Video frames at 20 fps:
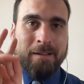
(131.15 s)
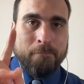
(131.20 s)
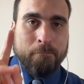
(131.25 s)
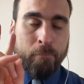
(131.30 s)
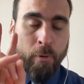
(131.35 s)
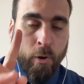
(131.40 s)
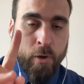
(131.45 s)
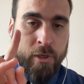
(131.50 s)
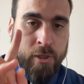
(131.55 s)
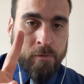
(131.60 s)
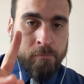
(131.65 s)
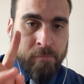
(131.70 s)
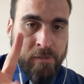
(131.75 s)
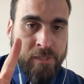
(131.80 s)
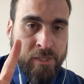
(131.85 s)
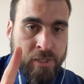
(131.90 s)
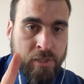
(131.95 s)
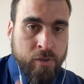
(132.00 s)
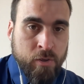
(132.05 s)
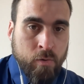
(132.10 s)
Point number
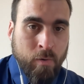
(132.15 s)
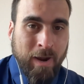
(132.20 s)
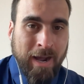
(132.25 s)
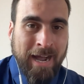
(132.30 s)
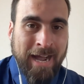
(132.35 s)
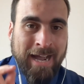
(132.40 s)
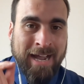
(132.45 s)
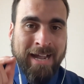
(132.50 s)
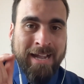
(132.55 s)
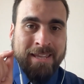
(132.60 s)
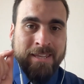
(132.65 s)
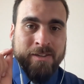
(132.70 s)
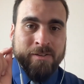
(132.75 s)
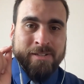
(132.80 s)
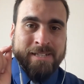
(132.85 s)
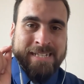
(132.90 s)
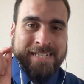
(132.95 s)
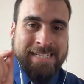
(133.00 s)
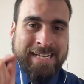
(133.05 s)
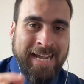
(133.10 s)
2, are you
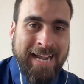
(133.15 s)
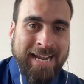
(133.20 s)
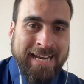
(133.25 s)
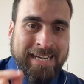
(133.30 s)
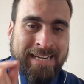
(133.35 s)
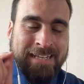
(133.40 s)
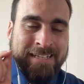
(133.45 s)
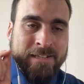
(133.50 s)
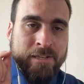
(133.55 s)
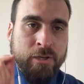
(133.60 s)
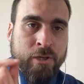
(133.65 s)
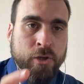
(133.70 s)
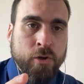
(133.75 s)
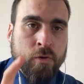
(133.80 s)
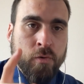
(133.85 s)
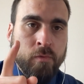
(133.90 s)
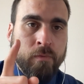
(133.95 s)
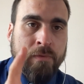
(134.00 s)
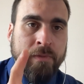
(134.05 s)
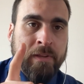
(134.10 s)
signing
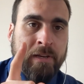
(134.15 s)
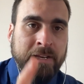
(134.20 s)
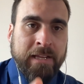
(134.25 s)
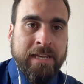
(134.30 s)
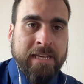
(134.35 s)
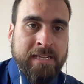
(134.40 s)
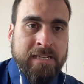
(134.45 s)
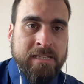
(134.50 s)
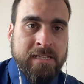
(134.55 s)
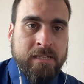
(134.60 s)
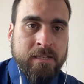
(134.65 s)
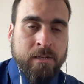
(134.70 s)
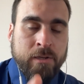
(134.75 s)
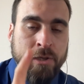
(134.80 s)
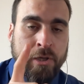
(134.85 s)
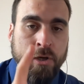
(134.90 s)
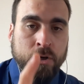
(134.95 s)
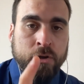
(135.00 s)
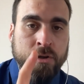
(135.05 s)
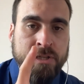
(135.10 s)
the lease
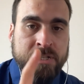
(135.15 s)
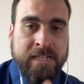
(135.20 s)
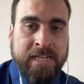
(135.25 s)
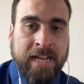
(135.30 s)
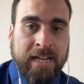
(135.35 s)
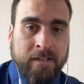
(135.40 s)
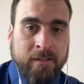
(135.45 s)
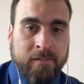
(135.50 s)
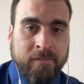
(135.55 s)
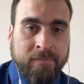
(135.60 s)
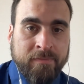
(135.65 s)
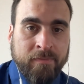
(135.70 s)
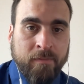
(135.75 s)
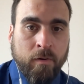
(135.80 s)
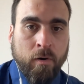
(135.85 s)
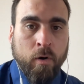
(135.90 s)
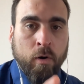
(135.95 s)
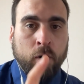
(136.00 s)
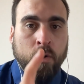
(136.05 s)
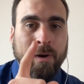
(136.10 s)
yourself,
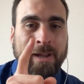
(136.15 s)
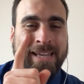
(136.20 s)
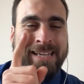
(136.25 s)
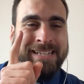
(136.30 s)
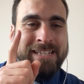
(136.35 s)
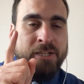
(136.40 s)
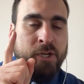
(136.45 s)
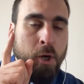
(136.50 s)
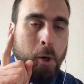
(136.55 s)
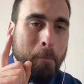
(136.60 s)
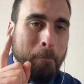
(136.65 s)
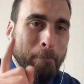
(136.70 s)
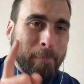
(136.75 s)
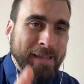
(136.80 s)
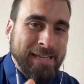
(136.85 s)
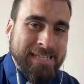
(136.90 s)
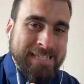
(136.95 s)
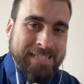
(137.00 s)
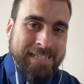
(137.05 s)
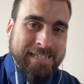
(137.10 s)
or is your
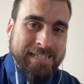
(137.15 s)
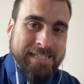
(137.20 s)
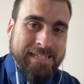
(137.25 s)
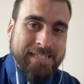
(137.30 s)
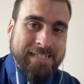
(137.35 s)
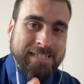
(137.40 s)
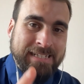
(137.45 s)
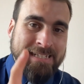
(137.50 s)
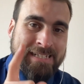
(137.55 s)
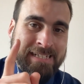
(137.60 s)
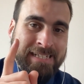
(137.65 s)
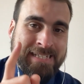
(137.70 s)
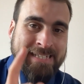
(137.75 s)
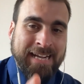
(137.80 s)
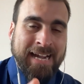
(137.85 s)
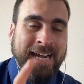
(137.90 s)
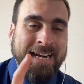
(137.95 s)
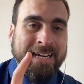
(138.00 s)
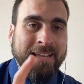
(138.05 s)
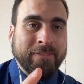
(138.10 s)
business
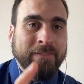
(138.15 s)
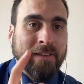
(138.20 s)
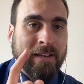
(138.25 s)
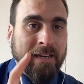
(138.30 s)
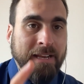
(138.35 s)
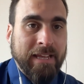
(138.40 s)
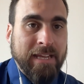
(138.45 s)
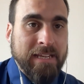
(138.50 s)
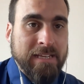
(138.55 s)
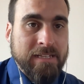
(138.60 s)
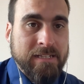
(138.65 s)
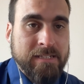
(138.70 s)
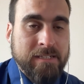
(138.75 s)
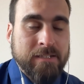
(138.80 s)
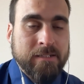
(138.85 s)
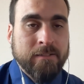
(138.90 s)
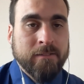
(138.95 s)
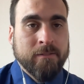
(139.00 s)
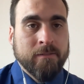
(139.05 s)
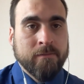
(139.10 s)
signing the
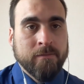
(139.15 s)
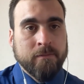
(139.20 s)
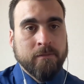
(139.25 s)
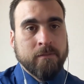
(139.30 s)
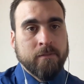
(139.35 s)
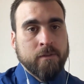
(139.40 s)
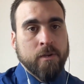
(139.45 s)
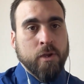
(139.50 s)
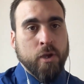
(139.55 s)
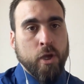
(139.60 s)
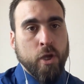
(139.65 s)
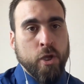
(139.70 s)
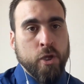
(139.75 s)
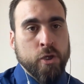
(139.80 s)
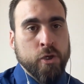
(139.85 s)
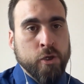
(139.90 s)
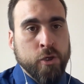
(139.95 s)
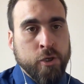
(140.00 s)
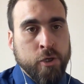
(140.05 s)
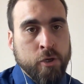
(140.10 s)
lease?
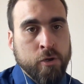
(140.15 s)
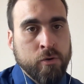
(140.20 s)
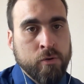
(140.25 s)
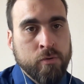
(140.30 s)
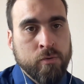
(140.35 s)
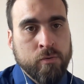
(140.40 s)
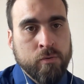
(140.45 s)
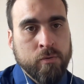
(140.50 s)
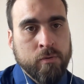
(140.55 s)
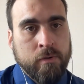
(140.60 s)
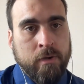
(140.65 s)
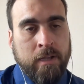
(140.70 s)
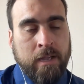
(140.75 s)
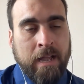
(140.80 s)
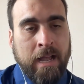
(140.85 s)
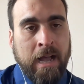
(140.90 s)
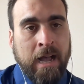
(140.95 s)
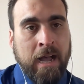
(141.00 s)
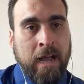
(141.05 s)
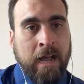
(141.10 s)
You
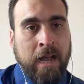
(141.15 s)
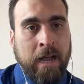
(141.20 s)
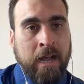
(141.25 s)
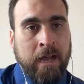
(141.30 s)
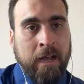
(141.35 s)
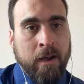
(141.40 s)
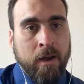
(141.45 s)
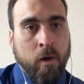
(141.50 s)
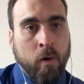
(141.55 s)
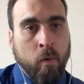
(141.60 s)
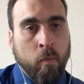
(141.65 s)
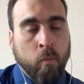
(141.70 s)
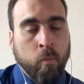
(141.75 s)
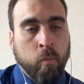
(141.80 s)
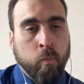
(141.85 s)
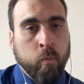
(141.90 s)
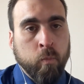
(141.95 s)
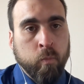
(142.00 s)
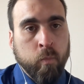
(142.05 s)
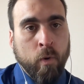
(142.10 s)
are
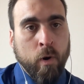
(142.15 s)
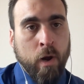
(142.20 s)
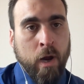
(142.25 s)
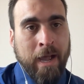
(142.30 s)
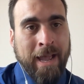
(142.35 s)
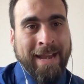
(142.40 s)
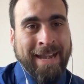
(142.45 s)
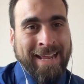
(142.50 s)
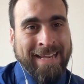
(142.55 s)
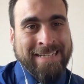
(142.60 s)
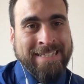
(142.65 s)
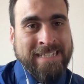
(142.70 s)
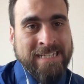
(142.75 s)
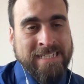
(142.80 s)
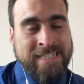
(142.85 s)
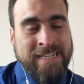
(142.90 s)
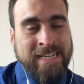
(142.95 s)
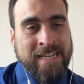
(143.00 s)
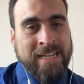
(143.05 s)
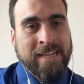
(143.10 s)
an
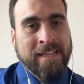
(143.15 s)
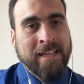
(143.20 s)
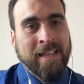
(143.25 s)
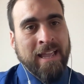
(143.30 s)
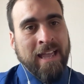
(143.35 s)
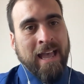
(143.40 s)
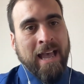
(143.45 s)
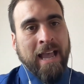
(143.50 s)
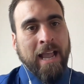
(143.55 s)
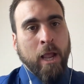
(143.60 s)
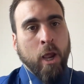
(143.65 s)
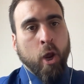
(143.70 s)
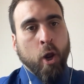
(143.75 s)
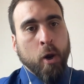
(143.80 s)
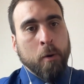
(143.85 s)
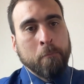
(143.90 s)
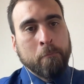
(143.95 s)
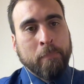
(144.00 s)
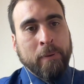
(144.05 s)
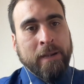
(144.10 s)
entity. A
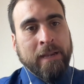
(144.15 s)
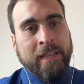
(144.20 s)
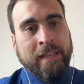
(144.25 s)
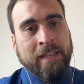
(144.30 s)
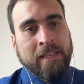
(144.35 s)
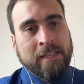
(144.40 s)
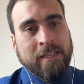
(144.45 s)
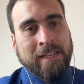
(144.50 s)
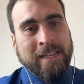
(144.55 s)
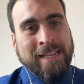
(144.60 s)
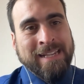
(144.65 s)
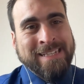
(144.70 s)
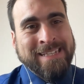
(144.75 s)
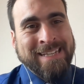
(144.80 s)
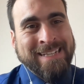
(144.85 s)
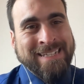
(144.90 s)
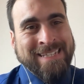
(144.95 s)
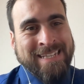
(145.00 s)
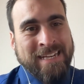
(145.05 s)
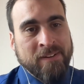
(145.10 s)
company is a
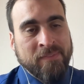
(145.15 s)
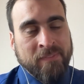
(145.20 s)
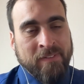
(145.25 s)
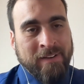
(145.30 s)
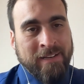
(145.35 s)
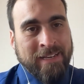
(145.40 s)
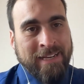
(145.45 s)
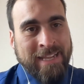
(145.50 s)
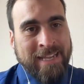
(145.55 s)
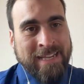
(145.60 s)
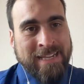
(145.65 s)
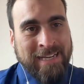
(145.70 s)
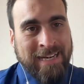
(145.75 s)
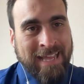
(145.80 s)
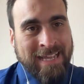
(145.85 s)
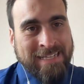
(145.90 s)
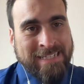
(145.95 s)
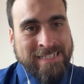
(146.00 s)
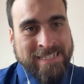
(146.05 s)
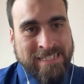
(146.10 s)
different legal
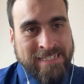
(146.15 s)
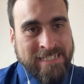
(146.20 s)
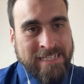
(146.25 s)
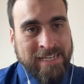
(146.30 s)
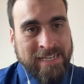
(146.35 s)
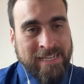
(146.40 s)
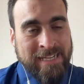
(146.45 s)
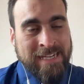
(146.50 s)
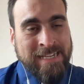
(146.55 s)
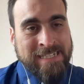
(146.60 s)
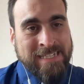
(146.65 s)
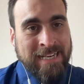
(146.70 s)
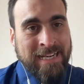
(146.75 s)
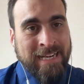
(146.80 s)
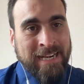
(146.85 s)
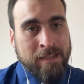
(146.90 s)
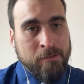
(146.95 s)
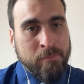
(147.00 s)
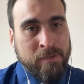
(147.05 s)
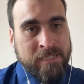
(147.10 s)
entity, is a
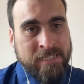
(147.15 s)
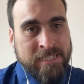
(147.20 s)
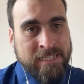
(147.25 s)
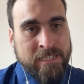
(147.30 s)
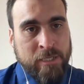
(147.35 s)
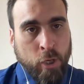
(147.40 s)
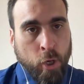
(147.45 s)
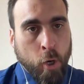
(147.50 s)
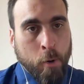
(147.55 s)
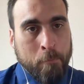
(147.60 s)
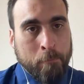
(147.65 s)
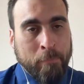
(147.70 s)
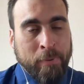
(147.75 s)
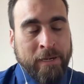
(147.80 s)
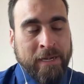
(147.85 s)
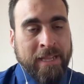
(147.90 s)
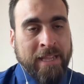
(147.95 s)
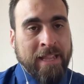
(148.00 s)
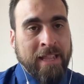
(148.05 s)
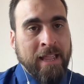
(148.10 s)
limited
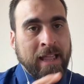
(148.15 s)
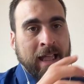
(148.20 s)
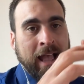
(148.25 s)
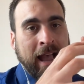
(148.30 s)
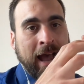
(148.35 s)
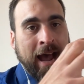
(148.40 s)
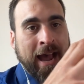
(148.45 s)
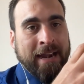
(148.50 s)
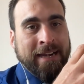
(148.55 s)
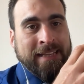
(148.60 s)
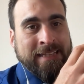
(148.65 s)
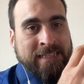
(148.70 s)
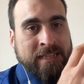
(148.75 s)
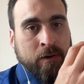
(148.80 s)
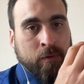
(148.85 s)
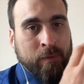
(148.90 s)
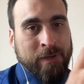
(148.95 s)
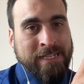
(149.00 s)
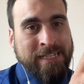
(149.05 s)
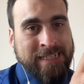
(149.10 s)
company, and it's a
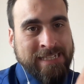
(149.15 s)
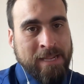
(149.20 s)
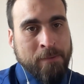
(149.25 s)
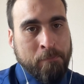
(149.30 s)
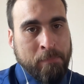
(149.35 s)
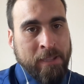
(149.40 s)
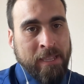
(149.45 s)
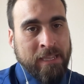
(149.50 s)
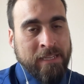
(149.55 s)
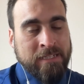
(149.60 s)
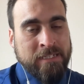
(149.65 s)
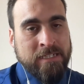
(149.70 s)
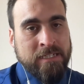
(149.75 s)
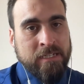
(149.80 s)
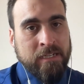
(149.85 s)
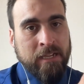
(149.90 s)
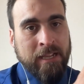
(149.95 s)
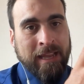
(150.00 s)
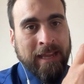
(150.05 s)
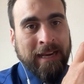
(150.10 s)
recipient
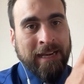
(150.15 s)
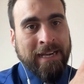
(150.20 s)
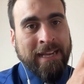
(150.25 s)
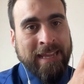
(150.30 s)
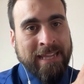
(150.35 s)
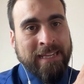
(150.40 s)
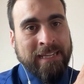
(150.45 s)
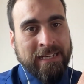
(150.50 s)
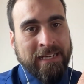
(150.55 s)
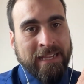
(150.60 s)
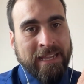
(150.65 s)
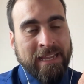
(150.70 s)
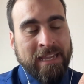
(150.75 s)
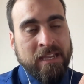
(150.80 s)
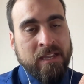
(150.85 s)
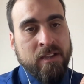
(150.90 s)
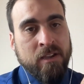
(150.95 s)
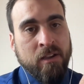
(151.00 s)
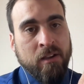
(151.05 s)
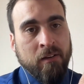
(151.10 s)
legally
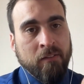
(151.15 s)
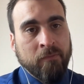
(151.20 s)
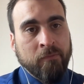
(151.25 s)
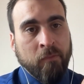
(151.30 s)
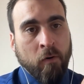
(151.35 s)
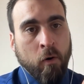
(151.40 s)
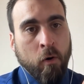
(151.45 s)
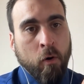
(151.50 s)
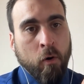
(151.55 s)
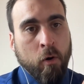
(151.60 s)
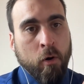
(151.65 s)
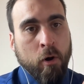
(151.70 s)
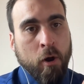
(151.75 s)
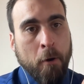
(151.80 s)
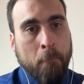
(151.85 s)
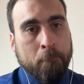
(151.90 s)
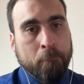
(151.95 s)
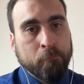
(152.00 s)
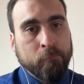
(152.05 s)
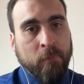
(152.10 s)

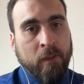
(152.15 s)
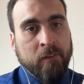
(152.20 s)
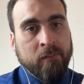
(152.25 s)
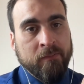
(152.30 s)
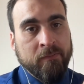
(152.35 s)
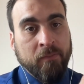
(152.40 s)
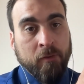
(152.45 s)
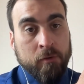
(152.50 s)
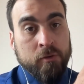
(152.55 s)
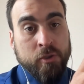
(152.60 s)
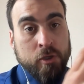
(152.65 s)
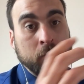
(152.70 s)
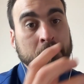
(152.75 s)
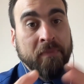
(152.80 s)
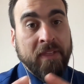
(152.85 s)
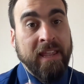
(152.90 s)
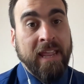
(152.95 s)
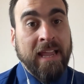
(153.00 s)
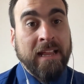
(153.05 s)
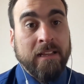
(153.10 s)
for
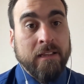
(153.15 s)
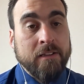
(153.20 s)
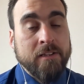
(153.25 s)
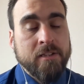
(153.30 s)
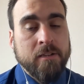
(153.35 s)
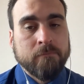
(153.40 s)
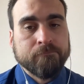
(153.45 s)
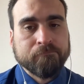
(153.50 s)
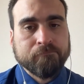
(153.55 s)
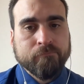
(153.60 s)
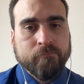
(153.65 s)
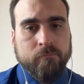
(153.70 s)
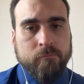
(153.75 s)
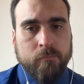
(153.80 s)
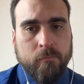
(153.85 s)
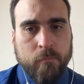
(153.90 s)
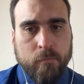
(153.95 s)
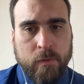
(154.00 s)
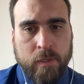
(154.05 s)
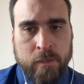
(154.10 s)
something else.
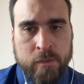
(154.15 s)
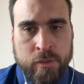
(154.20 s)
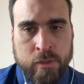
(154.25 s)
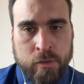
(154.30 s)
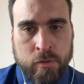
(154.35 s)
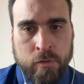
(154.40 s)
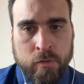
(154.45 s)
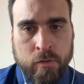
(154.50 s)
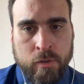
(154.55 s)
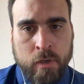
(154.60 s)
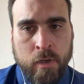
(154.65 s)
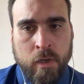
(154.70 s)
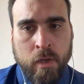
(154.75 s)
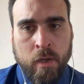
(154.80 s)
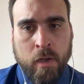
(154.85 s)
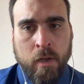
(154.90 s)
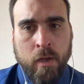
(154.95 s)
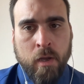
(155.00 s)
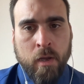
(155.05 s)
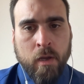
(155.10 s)
So,
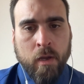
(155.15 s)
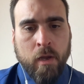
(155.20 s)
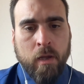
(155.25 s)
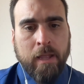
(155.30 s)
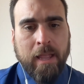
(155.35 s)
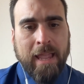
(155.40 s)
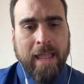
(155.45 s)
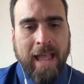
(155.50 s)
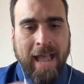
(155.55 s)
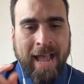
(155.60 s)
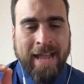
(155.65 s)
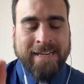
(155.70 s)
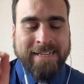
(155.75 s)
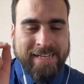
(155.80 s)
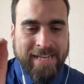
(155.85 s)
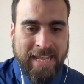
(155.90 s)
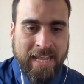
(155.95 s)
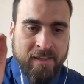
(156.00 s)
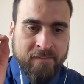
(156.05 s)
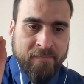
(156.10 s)
and
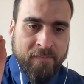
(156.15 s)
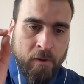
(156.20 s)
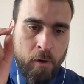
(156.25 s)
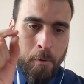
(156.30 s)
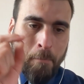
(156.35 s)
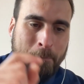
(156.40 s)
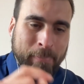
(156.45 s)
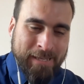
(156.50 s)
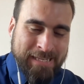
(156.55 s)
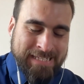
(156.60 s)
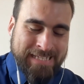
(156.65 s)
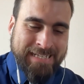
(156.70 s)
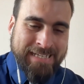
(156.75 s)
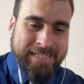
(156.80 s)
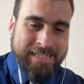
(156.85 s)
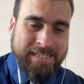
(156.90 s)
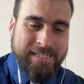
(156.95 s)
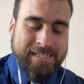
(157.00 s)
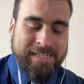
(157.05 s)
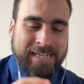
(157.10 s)
if your
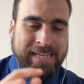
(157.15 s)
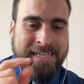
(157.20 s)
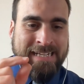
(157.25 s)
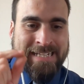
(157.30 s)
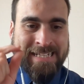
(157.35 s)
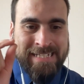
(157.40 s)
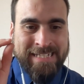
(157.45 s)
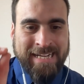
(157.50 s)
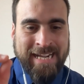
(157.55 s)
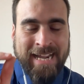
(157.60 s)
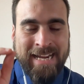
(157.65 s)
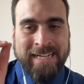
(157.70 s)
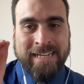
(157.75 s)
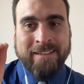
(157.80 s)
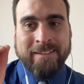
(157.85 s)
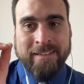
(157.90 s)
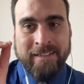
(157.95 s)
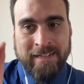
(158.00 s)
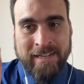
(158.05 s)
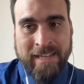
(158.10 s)
business is
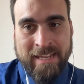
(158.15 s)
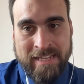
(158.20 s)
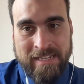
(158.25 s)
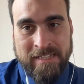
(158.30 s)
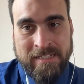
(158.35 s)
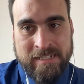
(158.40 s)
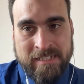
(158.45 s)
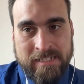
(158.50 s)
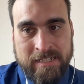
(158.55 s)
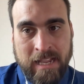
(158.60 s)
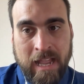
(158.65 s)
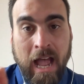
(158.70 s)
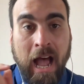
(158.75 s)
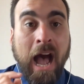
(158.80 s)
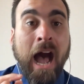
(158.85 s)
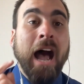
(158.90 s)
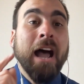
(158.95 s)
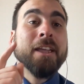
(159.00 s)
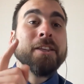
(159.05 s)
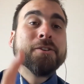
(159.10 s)
signing the lease,
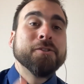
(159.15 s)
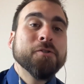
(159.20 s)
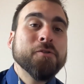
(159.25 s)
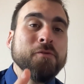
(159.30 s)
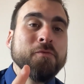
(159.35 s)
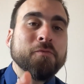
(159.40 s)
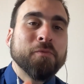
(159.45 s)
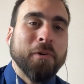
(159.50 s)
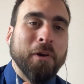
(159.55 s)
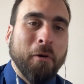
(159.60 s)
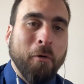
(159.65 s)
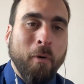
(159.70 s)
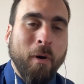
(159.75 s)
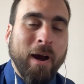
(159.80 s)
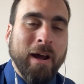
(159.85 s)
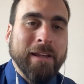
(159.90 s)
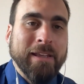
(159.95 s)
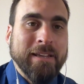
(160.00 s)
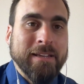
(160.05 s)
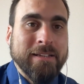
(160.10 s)
are you
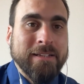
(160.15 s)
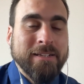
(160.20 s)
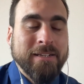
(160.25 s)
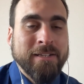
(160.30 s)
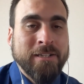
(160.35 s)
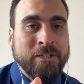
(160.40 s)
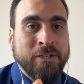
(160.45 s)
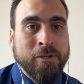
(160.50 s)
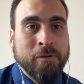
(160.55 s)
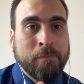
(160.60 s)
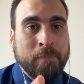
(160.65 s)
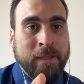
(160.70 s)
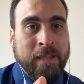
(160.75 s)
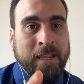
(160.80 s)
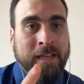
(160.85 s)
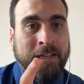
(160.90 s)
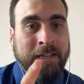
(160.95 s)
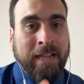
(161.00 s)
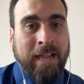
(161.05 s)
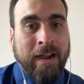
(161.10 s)
required to be
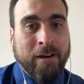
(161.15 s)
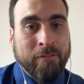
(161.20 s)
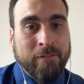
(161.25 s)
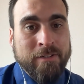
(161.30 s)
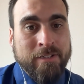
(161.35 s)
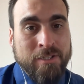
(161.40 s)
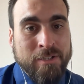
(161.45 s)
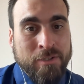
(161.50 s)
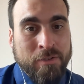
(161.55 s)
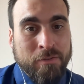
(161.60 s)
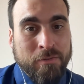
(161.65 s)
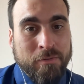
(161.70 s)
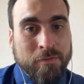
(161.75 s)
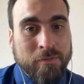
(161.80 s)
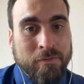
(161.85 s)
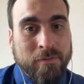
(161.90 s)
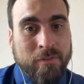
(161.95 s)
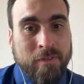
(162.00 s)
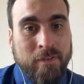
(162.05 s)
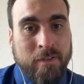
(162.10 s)
a guarantor